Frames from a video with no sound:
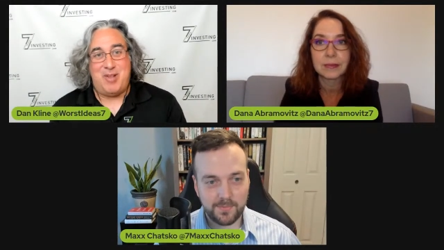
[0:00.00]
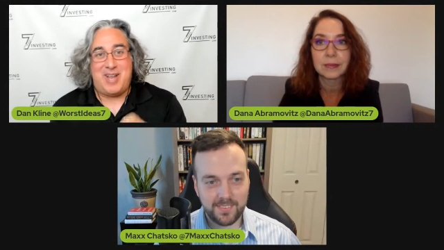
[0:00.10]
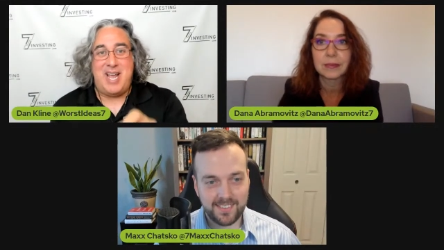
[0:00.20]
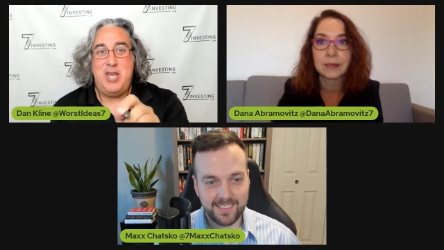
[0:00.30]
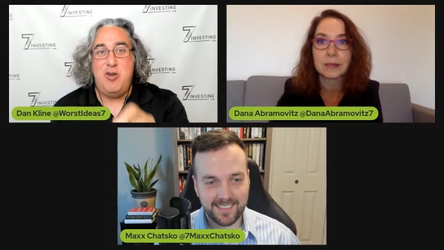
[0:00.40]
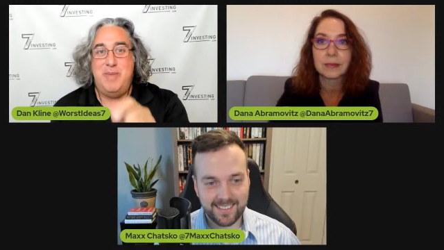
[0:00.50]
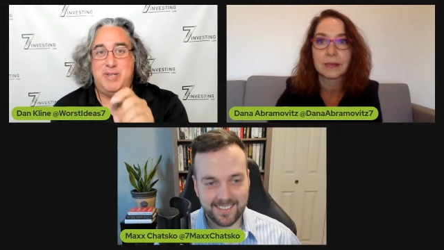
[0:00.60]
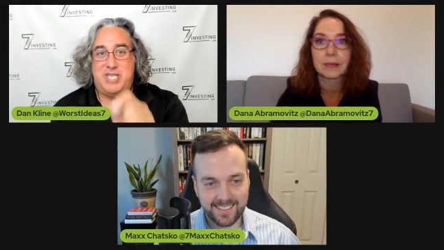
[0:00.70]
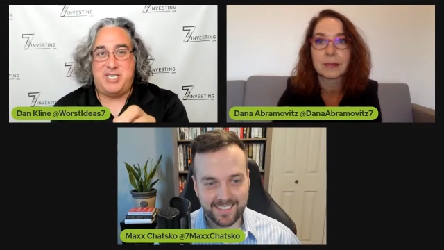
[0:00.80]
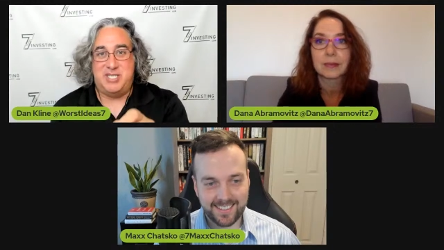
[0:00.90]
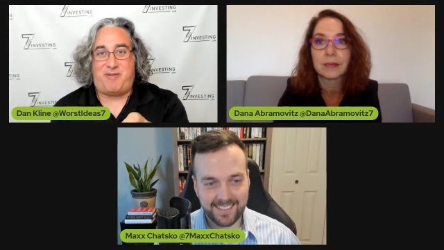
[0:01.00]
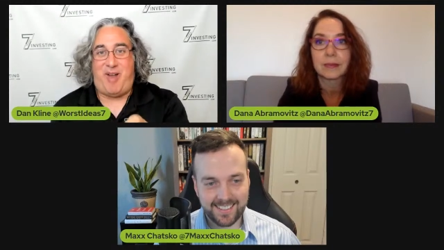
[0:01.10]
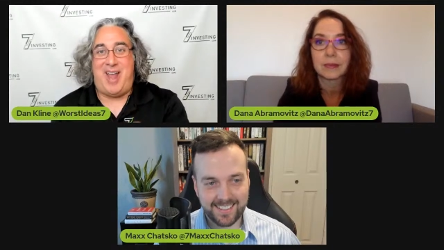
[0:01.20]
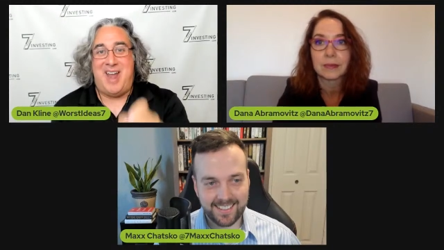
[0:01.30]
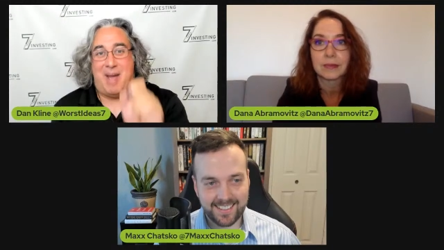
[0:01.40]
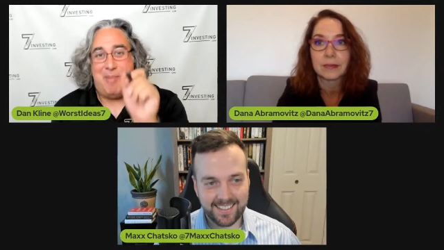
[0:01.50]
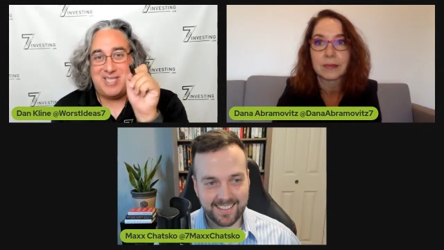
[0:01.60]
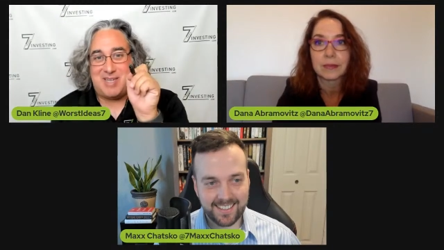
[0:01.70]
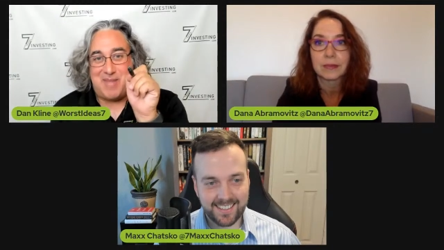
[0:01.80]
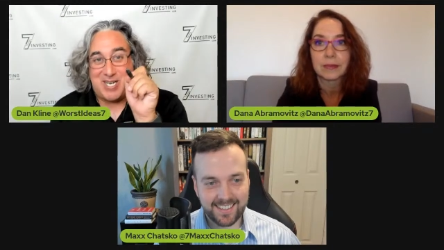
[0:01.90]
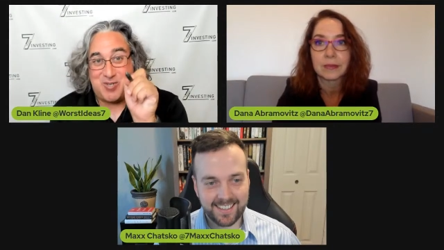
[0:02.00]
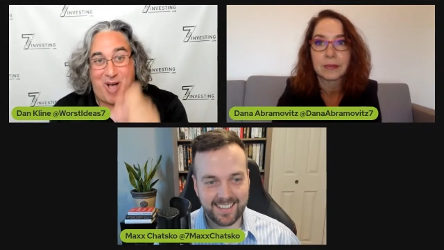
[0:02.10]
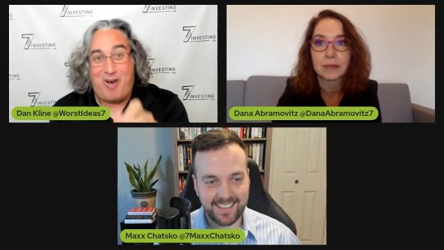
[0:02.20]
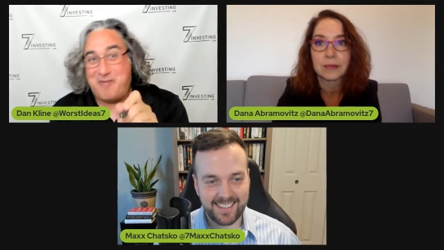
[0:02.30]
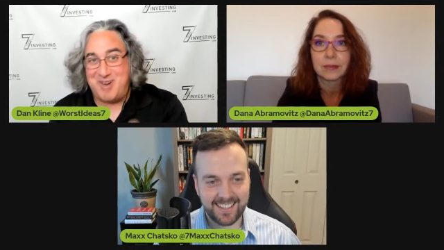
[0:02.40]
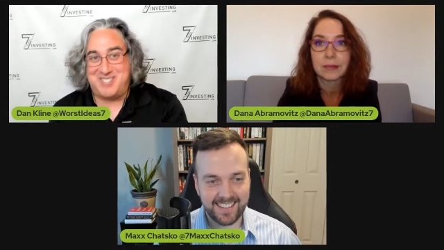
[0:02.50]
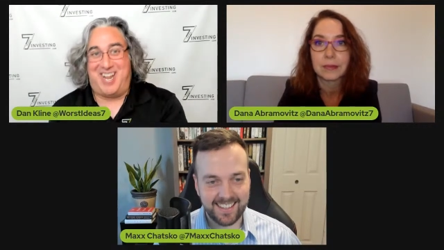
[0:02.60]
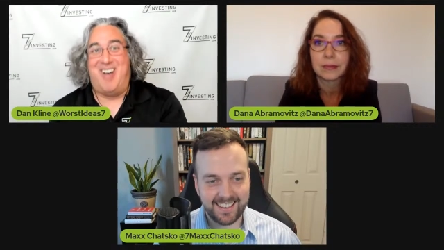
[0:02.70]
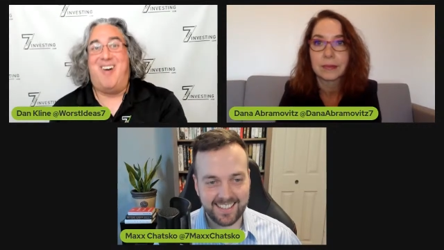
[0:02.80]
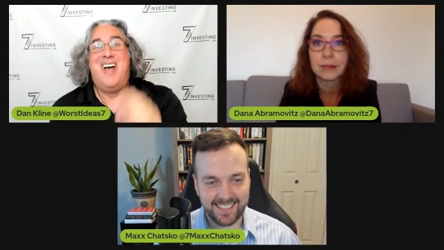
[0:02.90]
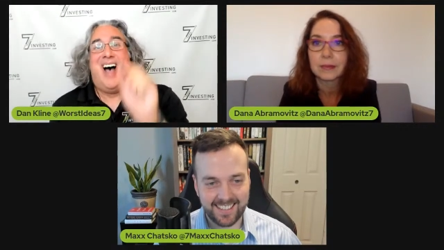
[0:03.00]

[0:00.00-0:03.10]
Speaker 1: I'm looking at you, musician's friend. I bought something 12 years ago.